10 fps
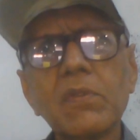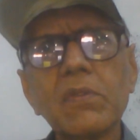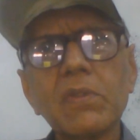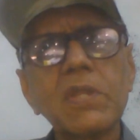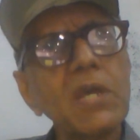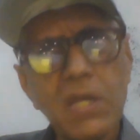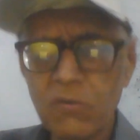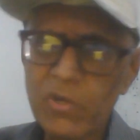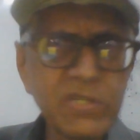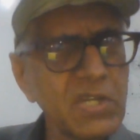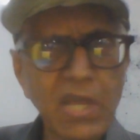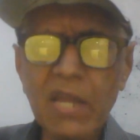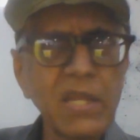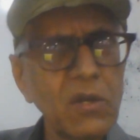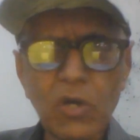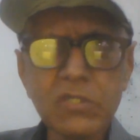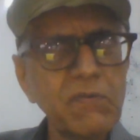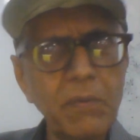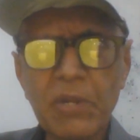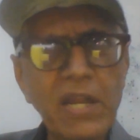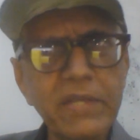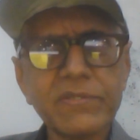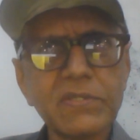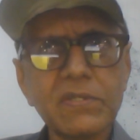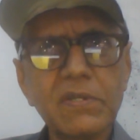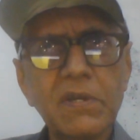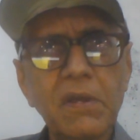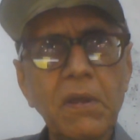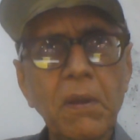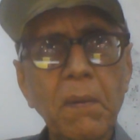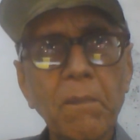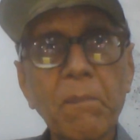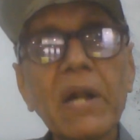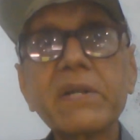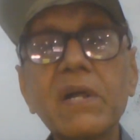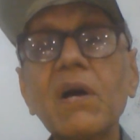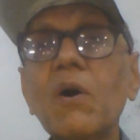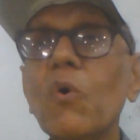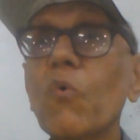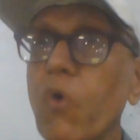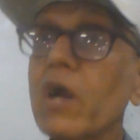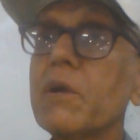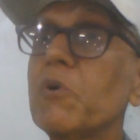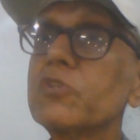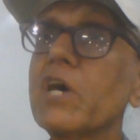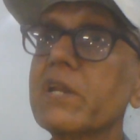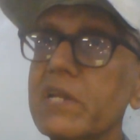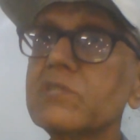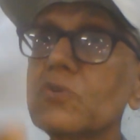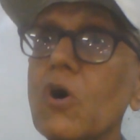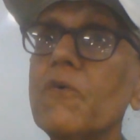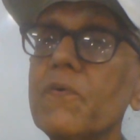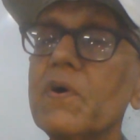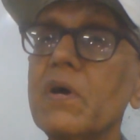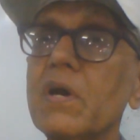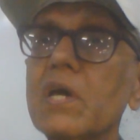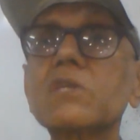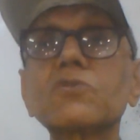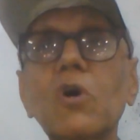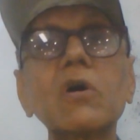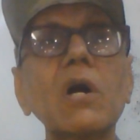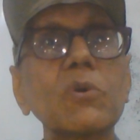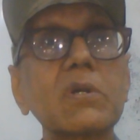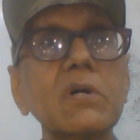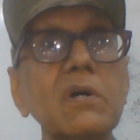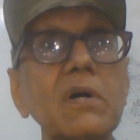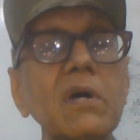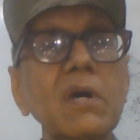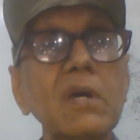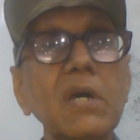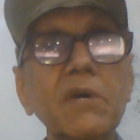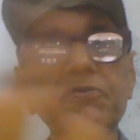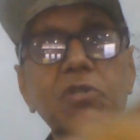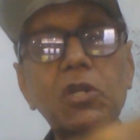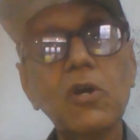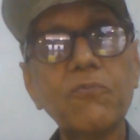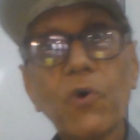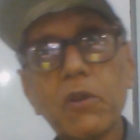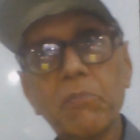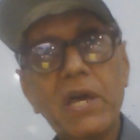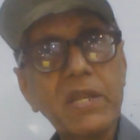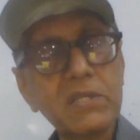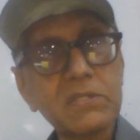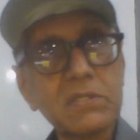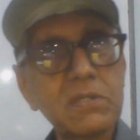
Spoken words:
the inventory carrying cost will be less. But what about the risk of a stock out? If 3 or 4 bearings